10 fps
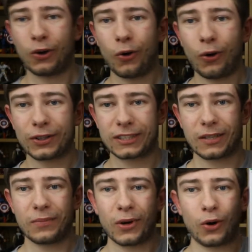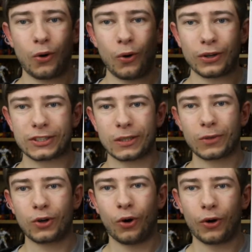Awesome,
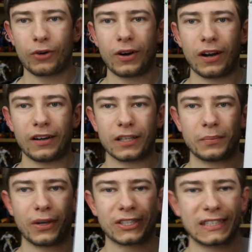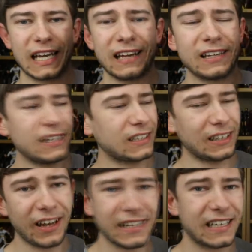awesome corner art on the box there. The
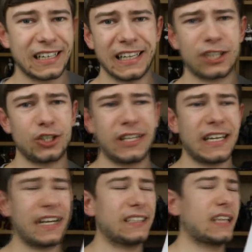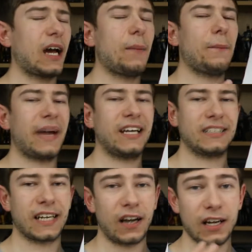Lightning Collection is
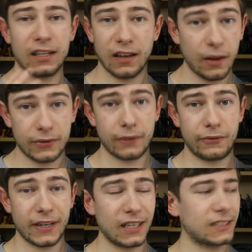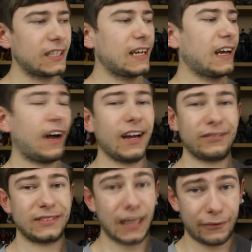amazing. I love the figures.
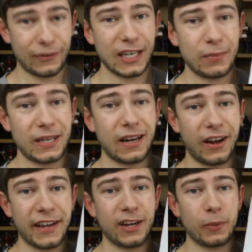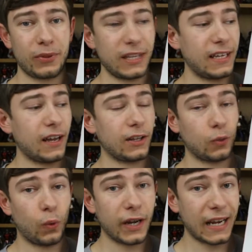I've definitely been eyeing up the
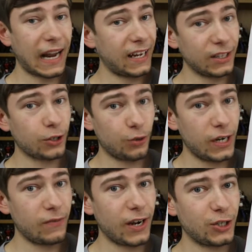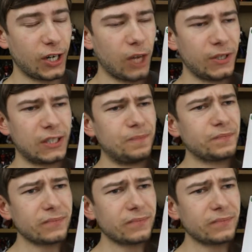white and the green ranger helmets,